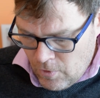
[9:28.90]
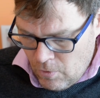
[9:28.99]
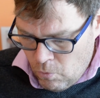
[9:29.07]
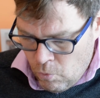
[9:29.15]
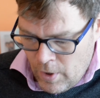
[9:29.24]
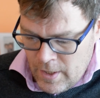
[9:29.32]

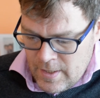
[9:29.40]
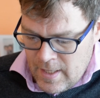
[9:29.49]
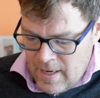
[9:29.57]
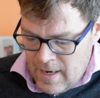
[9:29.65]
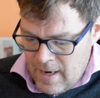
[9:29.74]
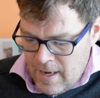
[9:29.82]
What is
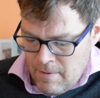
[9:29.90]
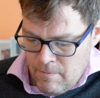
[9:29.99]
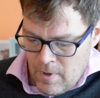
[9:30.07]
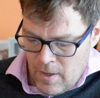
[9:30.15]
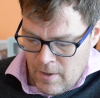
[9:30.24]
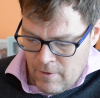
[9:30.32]
the
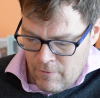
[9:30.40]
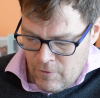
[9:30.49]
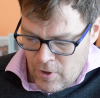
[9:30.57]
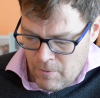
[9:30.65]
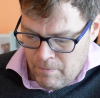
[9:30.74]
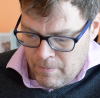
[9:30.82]
name of
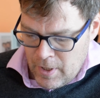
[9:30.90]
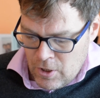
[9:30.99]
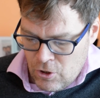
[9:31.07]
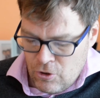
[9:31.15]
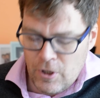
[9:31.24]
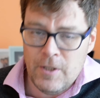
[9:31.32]
the
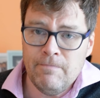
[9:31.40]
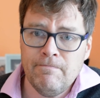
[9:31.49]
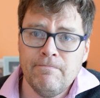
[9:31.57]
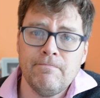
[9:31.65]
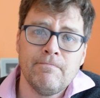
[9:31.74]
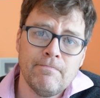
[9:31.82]
biggest
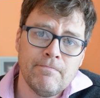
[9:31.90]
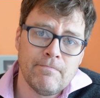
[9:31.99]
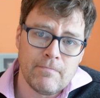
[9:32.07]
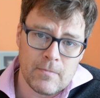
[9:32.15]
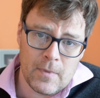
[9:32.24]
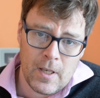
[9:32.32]
tree?
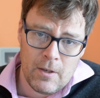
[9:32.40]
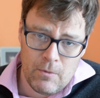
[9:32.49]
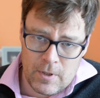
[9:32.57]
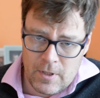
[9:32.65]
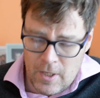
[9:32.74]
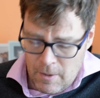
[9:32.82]
Okay,
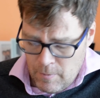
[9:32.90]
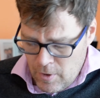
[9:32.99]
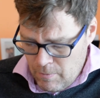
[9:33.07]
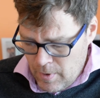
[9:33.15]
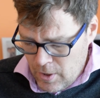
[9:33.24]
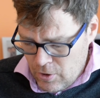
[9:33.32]
what's the name of
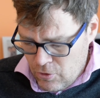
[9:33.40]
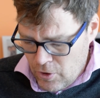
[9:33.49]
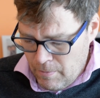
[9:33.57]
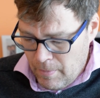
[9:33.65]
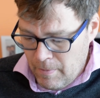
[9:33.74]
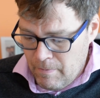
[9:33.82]
the biggest
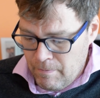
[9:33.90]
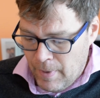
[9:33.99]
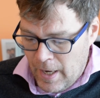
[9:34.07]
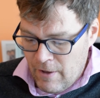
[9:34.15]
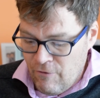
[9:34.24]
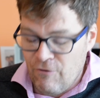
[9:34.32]
tree
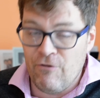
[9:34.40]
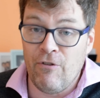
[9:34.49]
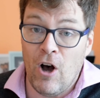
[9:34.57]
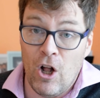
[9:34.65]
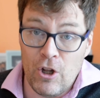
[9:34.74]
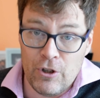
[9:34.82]
by
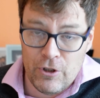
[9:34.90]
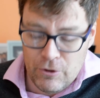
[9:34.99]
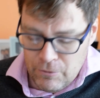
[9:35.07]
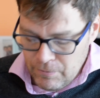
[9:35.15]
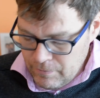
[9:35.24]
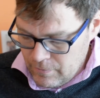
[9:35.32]

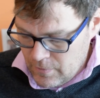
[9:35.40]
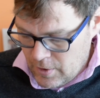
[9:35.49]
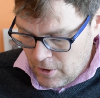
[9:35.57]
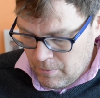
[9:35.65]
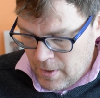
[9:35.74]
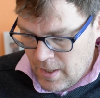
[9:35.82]
volume?
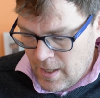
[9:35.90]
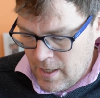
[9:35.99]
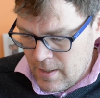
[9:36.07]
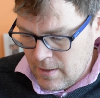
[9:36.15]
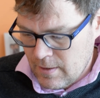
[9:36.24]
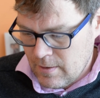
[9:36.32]
Tell me
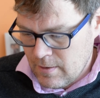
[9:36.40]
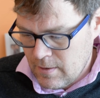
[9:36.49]
that.